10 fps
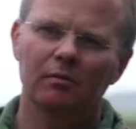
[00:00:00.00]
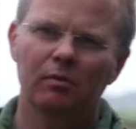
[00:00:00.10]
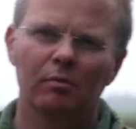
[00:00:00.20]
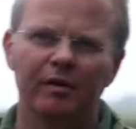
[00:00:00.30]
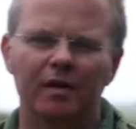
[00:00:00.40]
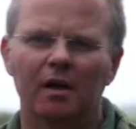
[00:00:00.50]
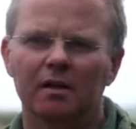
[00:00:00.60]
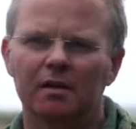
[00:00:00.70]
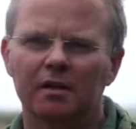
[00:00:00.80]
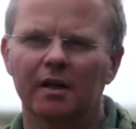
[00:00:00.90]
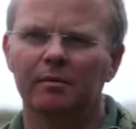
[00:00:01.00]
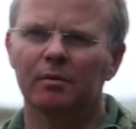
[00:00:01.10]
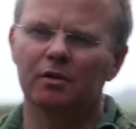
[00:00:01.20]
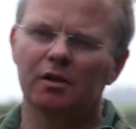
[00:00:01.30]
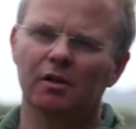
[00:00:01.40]
What we've done to date
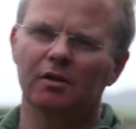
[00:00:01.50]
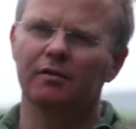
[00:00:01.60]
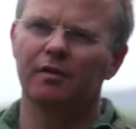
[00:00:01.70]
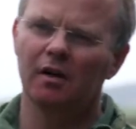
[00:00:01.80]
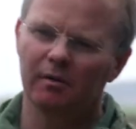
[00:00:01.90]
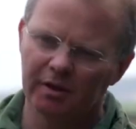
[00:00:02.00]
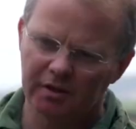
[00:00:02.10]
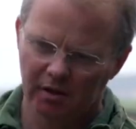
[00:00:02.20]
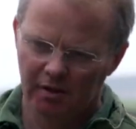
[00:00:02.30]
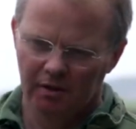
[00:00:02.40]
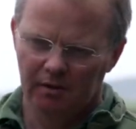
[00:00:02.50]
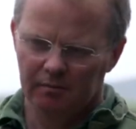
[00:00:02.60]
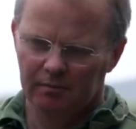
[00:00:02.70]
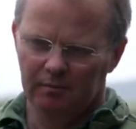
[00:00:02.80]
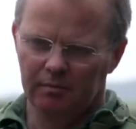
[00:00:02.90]
mostly on the farm is
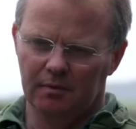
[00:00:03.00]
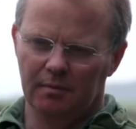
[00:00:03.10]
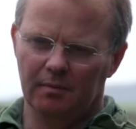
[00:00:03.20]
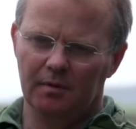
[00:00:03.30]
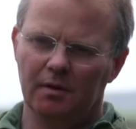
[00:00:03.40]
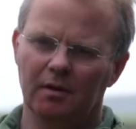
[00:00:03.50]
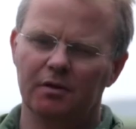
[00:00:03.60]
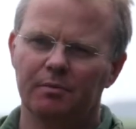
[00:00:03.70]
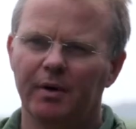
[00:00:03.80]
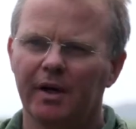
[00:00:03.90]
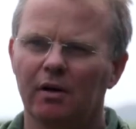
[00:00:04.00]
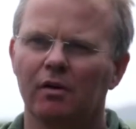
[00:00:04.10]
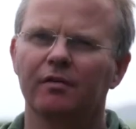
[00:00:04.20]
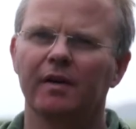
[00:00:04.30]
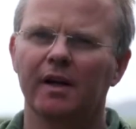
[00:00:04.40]
sprayed
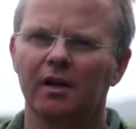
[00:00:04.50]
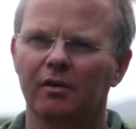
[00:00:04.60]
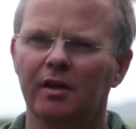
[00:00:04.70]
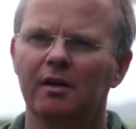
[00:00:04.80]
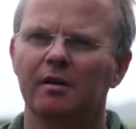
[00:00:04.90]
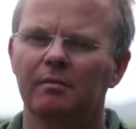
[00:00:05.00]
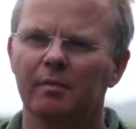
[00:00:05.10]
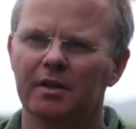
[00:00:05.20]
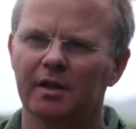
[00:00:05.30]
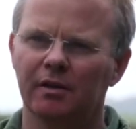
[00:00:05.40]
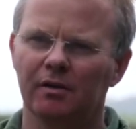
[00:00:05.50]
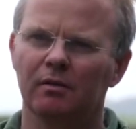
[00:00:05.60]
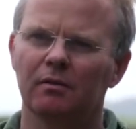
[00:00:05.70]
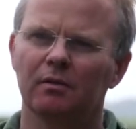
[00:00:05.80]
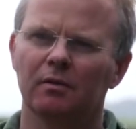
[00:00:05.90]
off any green
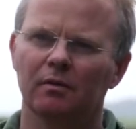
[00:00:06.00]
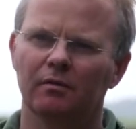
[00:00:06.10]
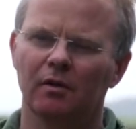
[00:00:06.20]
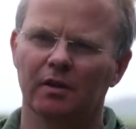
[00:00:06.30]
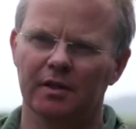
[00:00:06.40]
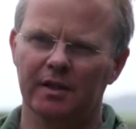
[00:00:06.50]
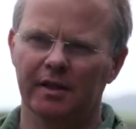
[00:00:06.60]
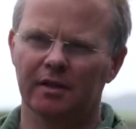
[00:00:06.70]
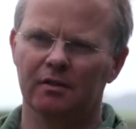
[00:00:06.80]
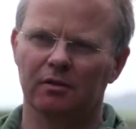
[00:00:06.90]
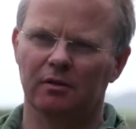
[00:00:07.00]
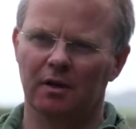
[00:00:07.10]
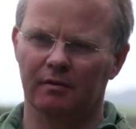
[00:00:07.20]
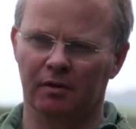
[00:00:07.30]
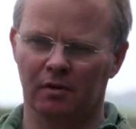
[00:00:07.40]
material or volunteers or
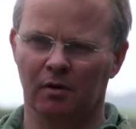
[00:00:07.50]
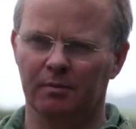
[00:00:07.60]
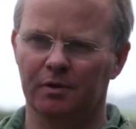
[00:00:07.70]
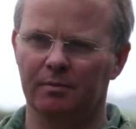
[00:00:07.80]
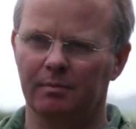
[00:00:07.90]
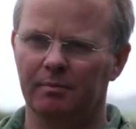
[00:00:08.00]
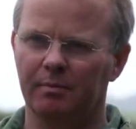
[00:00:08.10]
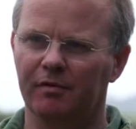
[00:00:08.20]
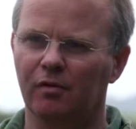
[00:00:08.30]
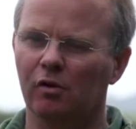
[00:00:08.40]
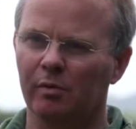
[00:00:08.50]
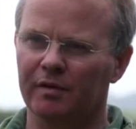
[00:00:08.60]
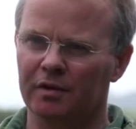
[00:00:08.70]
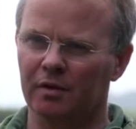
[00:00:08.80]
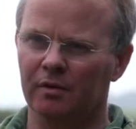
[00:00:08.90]
cover crops before we've
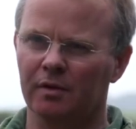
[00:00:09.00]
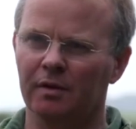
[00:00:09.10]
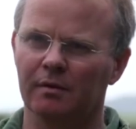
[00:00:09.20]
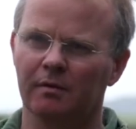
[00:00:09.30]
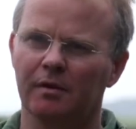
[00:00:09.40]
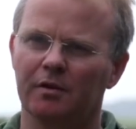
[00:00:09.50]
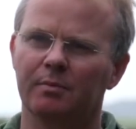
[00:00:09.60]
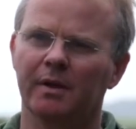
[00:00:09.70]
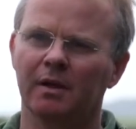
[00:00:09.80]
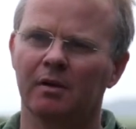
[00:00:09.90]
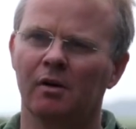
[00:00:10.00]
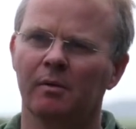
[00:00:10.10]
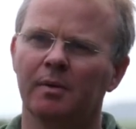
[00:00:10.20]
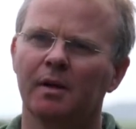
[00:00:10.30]
sown the spring crop.